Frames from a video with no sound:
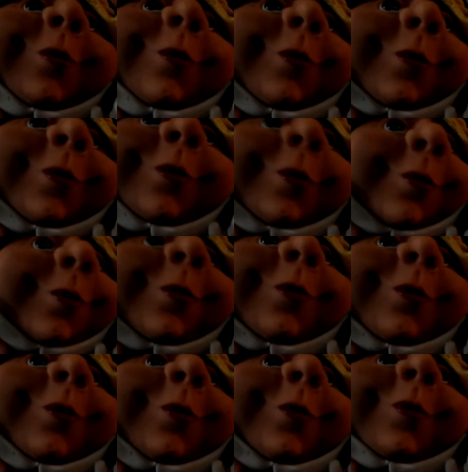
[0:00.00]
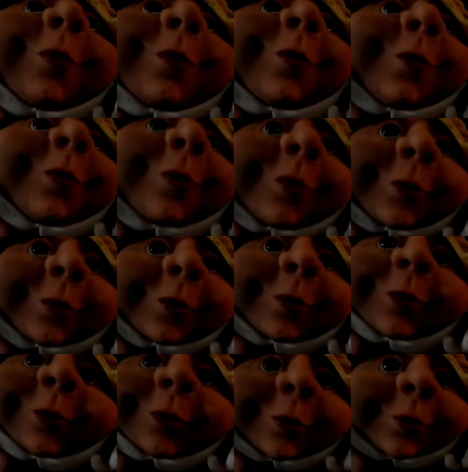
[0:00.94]
I'll see you later.
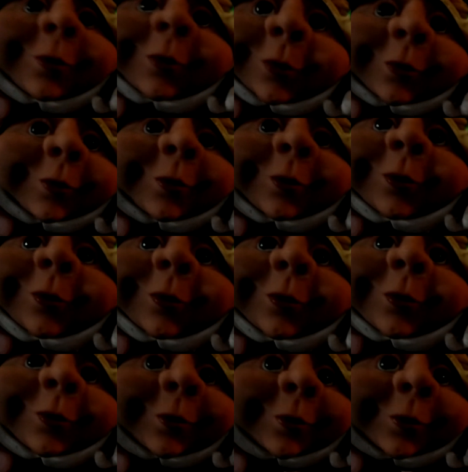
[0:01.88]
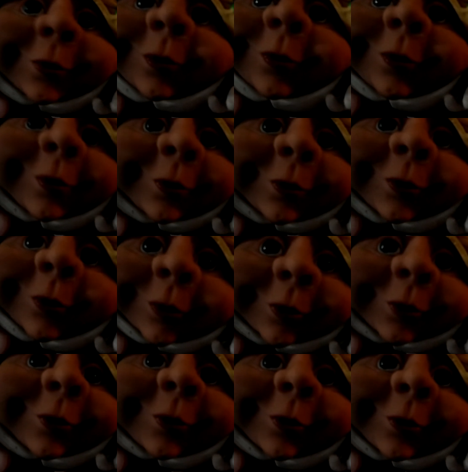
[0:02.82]
She has my number, so just
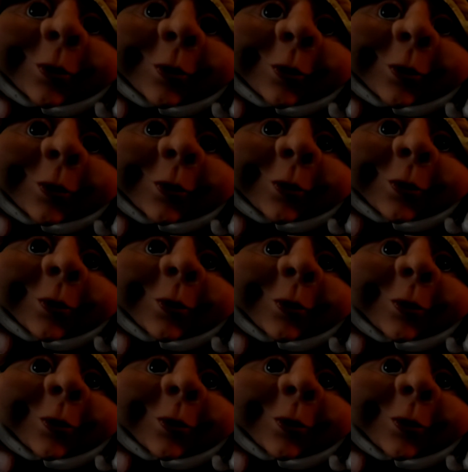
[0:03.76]
ask for it.